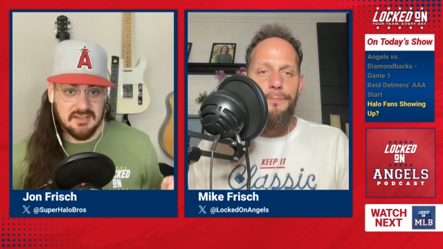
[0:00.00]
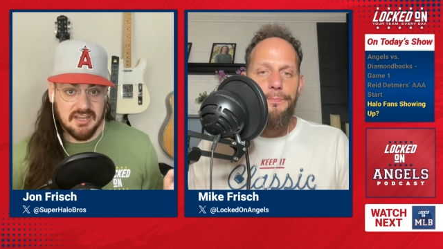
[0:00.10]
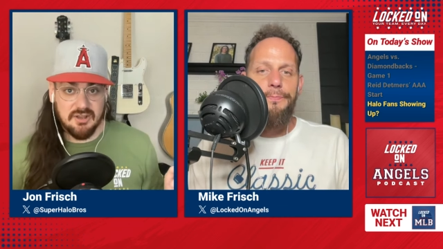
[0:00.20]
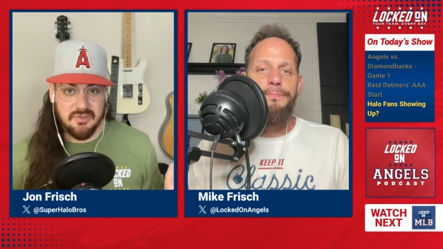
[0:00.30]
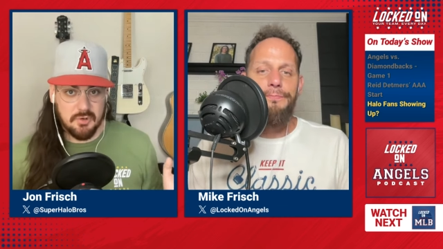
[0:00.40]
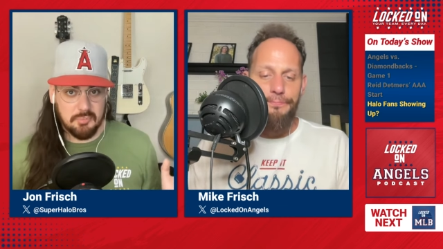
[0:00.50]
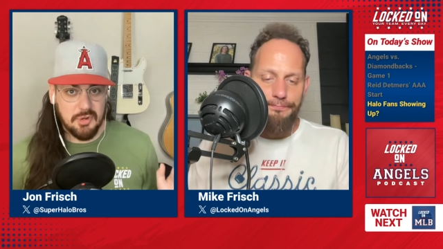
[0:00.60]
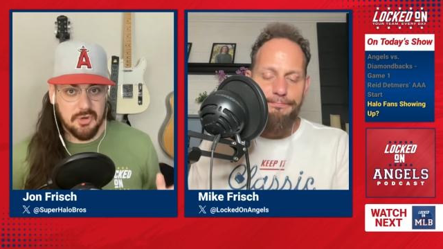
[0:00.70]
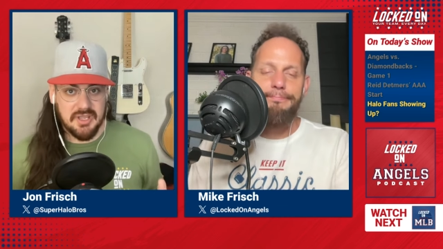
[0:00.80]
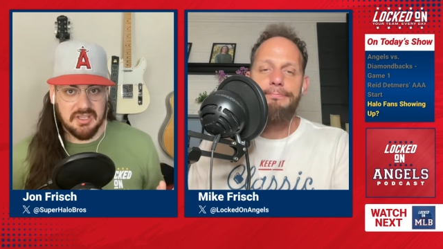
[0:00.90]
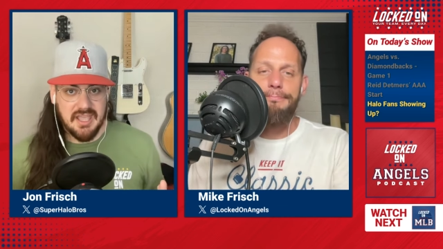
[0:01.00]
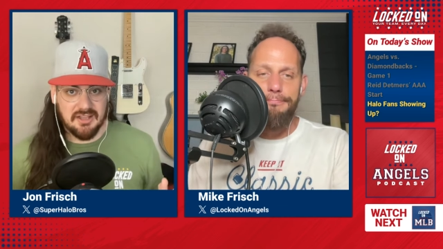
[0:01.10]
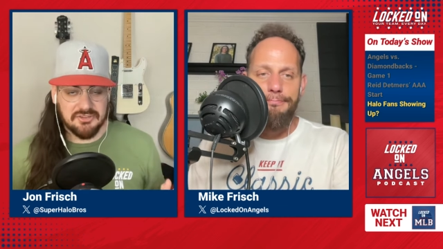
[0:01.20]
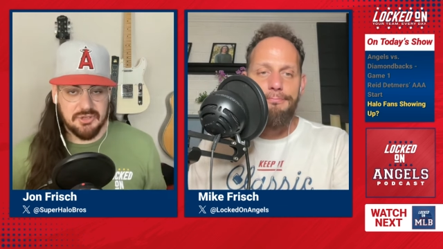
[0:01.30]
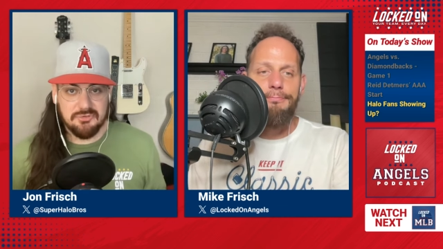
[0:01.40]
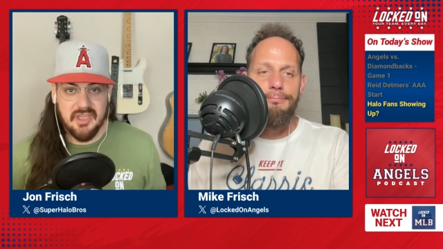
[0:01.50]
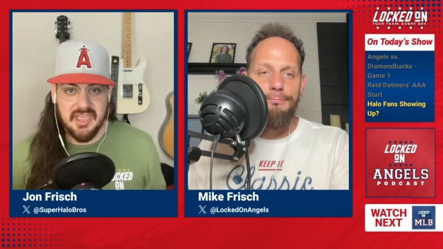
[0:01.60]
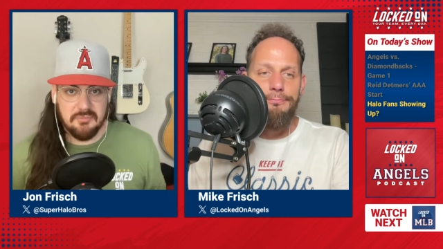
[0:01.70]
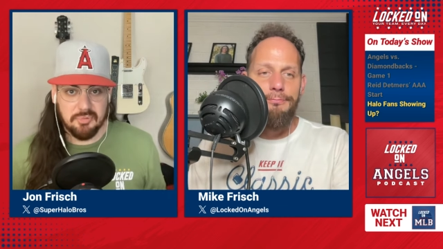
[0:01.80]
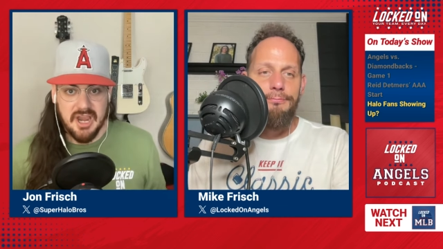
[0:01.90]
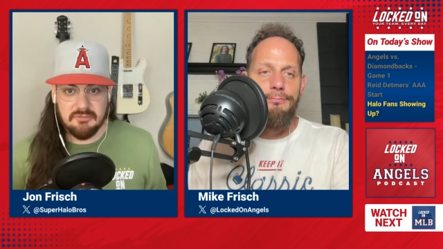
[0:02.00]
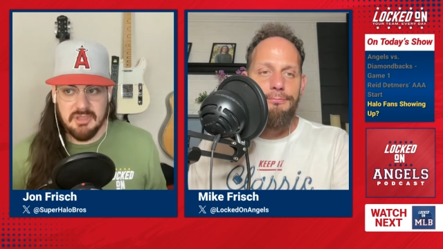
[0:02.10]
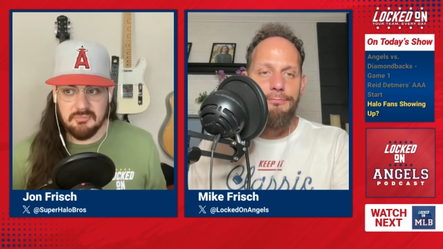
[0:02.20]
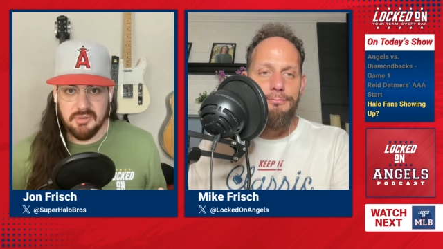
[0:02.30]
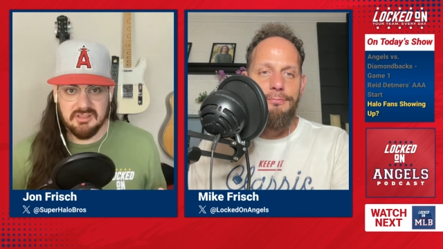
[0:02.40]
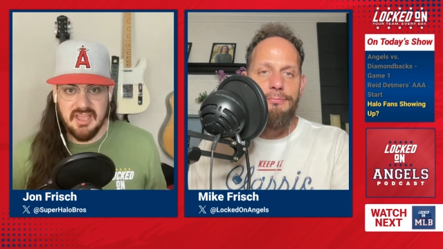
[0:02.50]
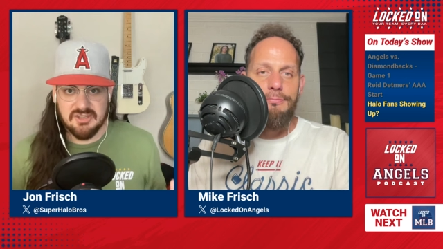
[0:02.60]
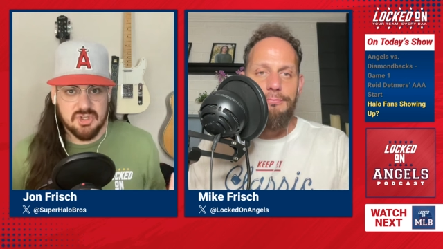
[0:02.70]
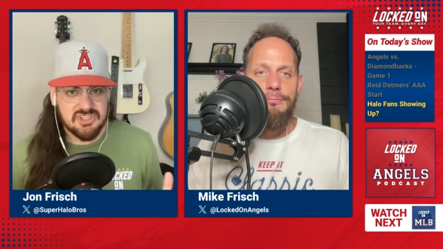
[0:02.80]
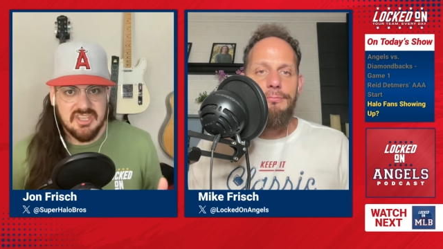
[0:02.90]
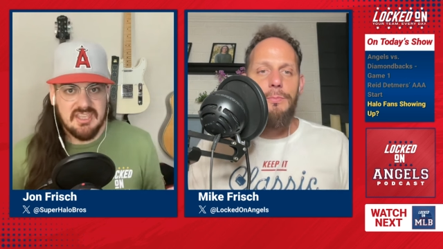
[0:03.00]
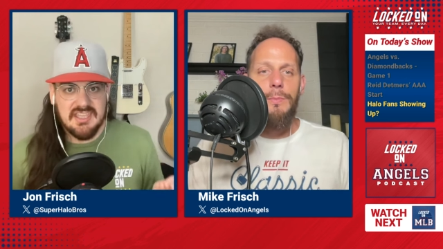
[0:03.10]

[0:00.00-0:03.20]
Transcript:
Speaker 1: I know they were booing Altuve and Bregman, but like just